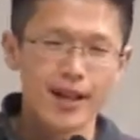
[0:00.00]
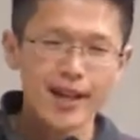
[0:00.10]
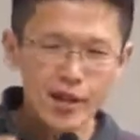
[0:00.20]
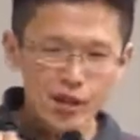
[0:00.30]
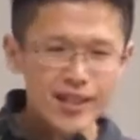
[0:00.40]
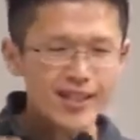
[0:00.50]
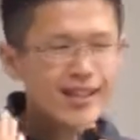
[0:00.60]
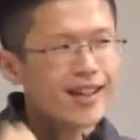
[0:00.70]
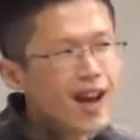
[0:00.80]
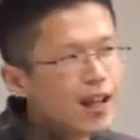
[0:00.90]
Actually,
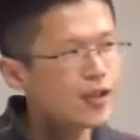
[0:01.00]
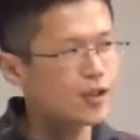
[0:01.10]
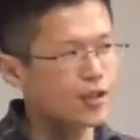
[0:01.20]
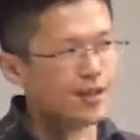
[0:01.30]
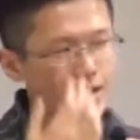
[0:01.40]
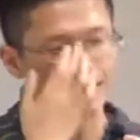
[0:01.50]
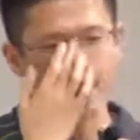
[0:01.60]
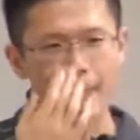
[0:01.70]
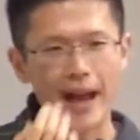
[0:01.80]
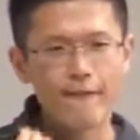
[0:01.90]

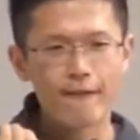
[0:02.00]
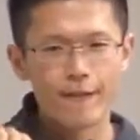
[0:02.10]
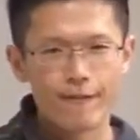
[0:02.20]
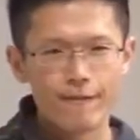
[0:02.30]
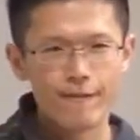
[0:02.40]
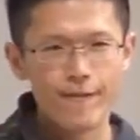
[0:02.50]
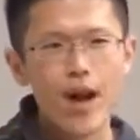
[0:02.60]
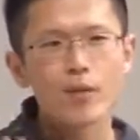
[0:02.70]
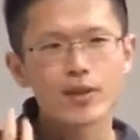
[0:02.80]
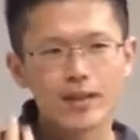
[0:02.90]
psychologists have
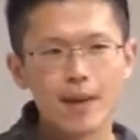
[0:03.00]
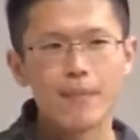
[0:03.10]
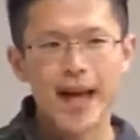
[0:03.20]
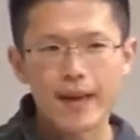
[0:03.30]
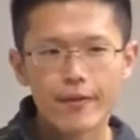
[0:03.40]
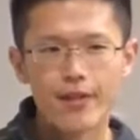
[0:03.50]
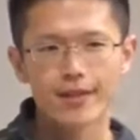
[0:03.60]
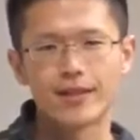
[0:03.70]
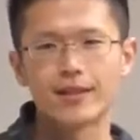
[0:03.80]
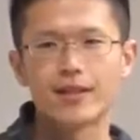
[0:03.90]
found some
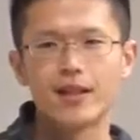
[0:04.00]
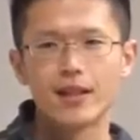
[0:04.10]
evidence